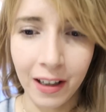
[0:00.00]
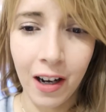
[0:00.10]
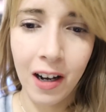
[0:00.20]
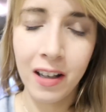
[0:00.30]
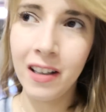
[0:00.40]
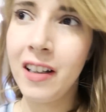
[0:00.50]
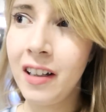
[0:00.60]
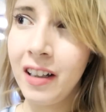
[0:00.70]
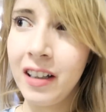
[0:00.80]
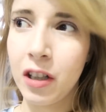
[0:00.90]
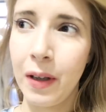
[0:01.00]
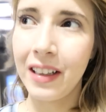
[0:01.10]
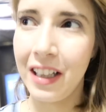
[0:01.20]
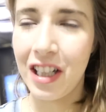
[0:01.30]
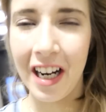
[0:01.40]
gonna
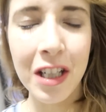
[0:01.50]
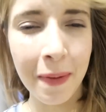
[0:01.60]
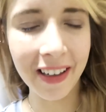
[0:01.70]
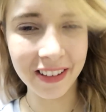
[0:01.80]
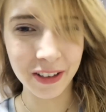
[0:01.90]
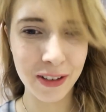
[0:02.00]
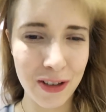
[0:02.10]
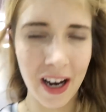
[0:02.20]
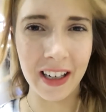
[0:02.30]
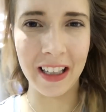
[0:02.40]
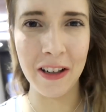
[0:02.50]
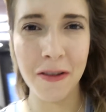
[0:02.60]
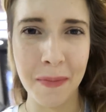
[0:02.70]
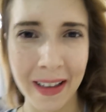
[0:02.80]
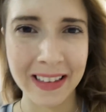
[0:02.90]
quickly change my clothes, try to
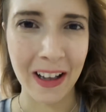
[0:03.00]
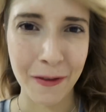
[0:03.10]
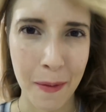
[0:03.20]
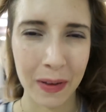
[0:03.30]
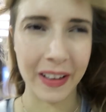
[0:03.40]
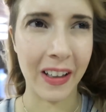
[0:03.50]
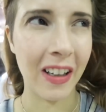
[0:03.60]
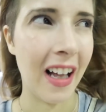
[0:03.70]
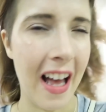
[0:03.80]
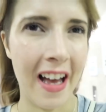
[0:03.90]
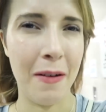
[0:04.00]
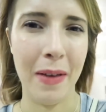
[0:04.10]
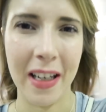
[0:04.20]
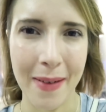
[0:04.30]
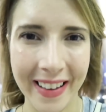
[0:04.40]
cuten myself up a little, and
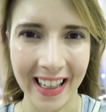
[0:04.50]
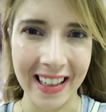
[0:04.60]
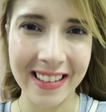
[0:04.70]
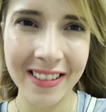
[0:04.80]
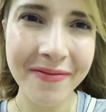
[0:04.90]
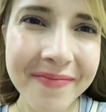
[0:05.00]
meet him at the gates.